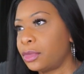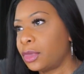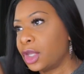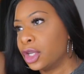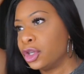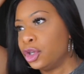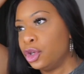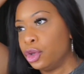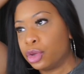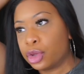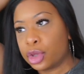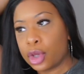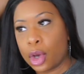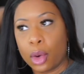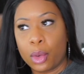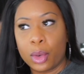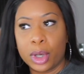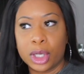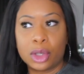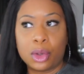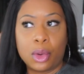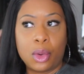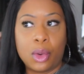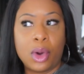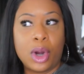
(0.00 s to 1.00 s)
you throw
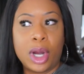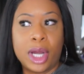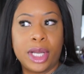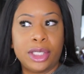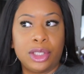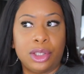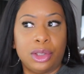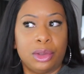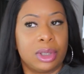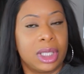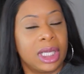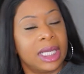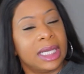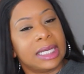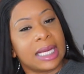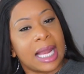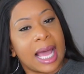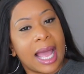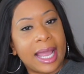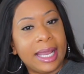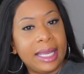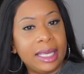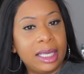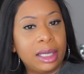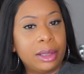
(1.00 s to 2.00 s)
it on, you can,
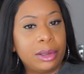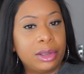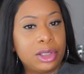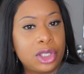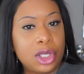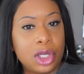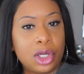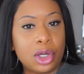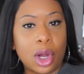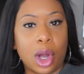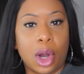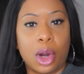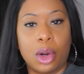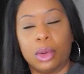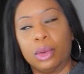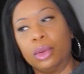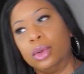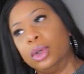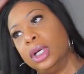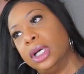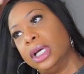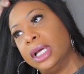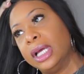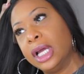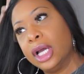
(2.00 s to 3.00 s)
like, you
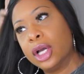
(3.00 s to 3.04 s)
know,